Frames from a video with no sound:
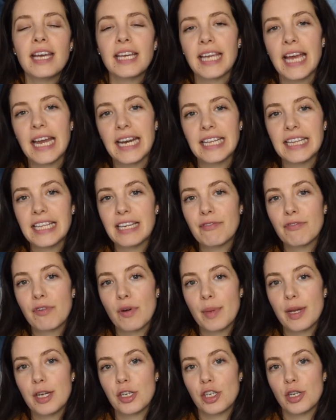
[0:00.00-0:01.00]
getting the
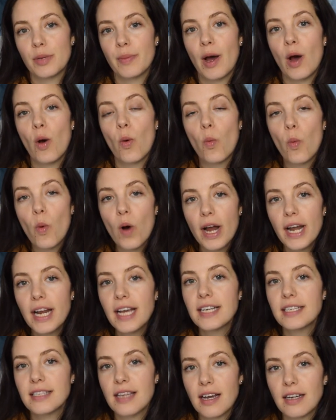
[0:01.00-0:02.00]
information about what
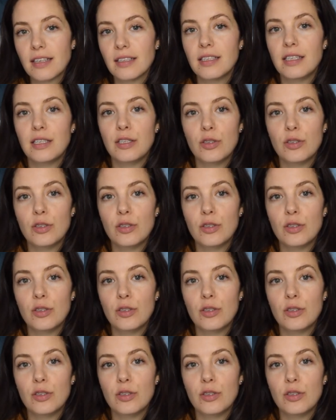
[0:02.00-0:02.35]
exactly